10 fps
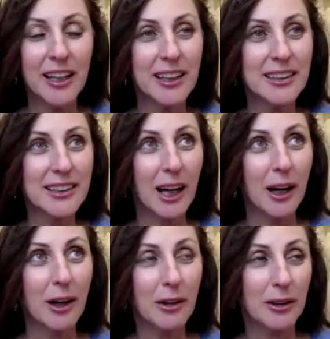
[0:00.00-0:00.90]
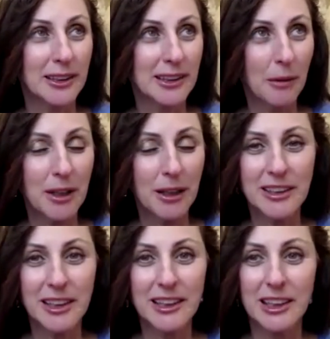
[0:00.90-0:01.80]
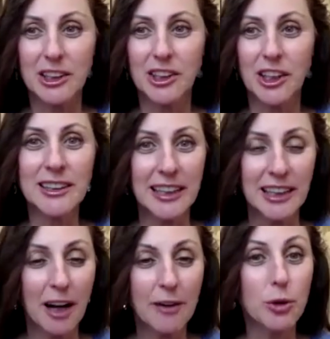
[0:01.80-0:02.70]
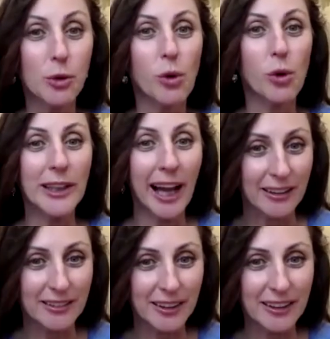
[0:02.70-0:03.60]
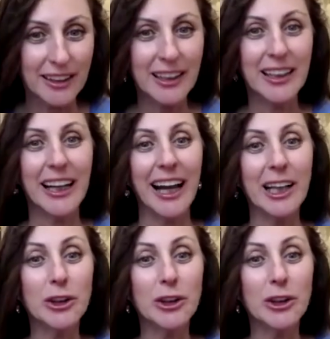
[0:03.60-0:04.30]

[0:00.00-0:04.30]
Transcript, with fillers: It's uh, uh, sometimes it's just enough to connect and